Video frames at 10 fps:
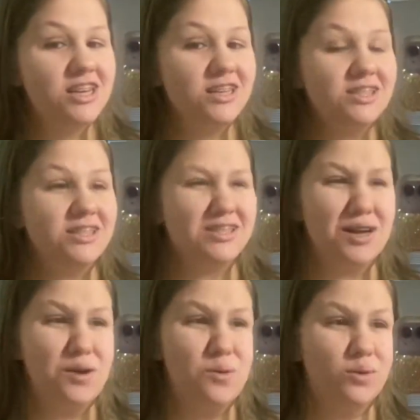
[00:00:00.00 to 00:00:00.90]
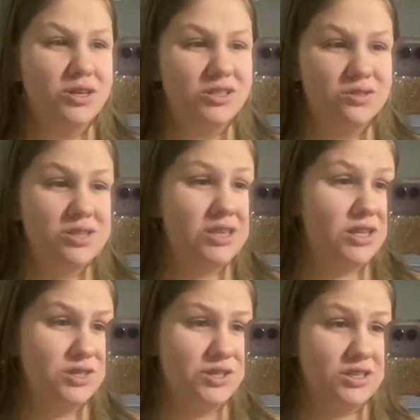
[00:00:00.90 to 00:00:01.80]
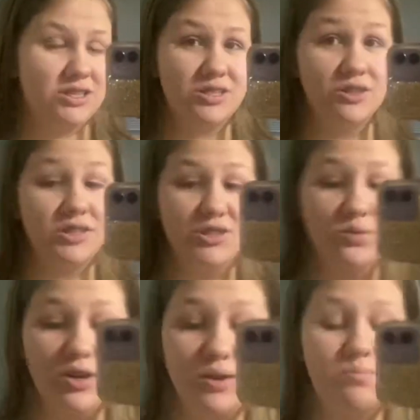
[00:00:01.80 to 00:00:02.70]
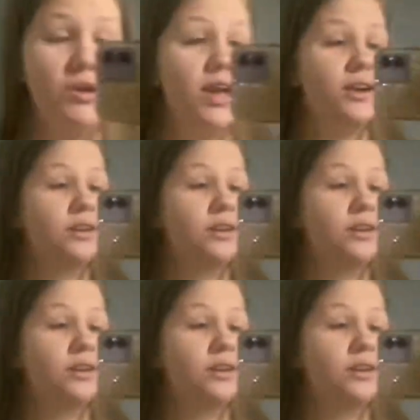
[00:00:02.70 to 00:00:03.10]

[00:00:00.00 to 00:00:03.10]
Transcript: So, because usually nether dresses are this short, but